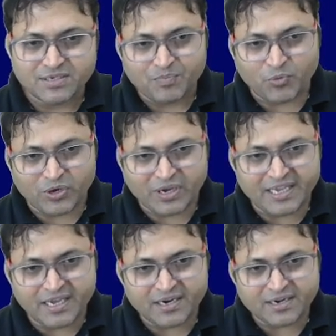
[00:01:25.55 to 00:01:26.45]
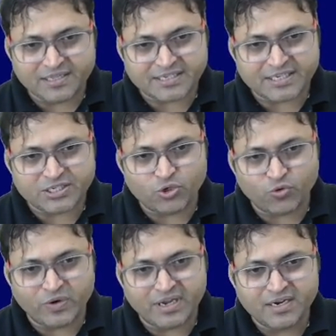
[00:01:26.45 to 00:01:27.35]
put here, this is
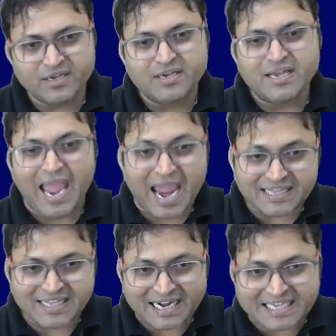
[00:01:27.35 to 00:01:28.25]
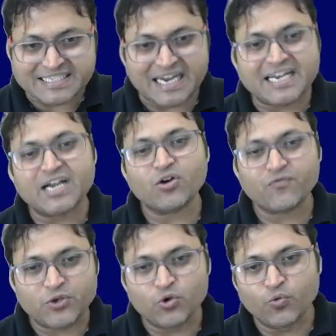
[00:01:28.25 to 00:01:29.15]
U1 and the resultant of
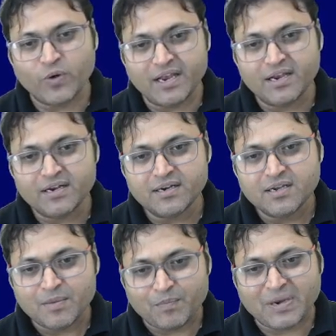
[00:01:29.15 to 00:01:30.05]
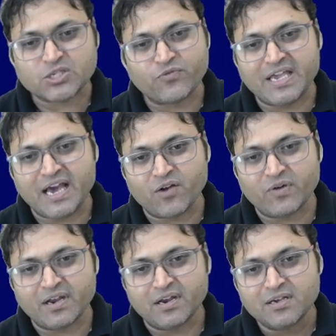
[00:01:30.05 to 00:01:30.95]
u1 plus
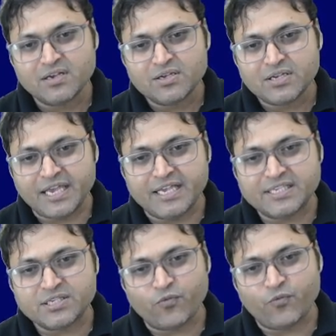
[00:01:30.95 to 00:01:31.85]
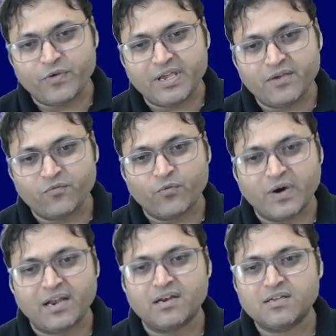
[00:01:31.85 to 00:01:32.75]
vr1 is
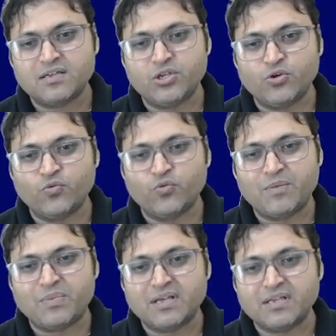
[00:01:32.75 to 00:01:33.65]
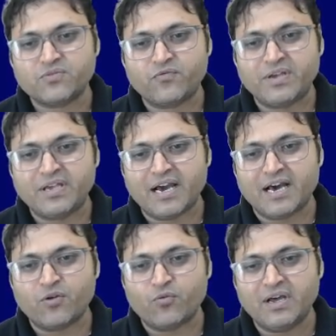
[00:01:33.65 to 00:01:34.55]
v1 u1 plus
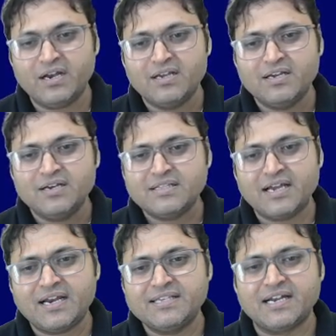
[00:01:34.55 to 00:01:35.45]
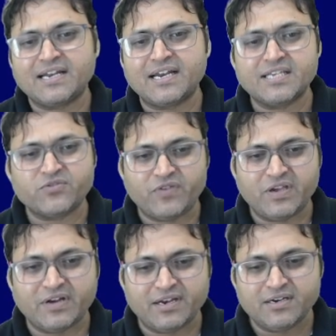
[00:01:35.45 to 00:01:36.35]
vr1 the resultant is
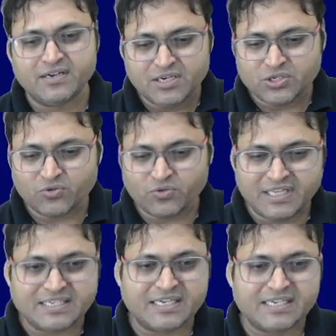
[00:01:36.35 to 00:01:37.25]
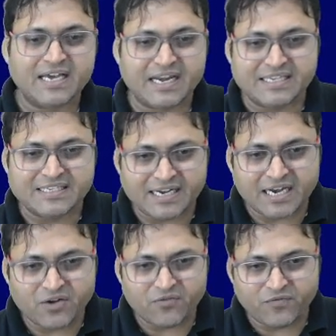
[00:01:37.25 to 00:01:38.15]
v1 so this is the
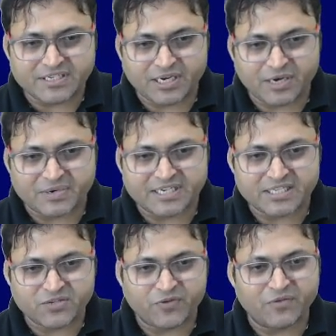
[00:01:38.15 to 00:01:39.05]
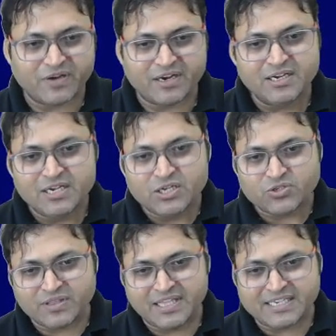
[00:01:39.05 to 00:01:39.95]
resultant which represents v1 so
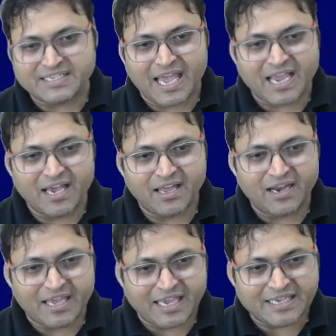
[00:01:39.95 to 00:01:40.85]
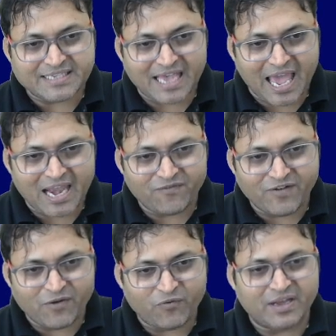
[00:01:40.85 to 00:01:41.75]
this angle is alpha
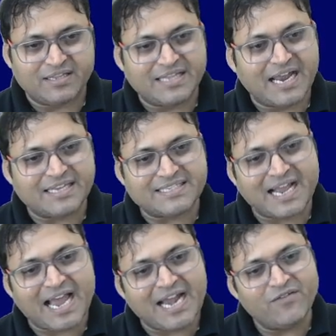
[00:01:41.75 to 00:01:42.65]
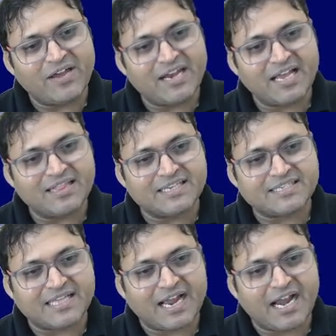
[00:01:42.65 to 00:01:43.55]
1 that is the guide vane angle this is
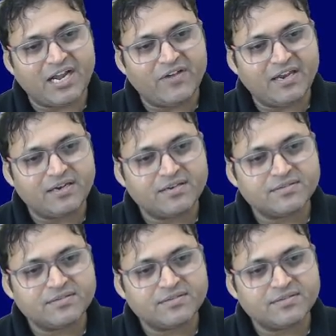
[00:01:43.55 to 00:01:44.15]
the guide vane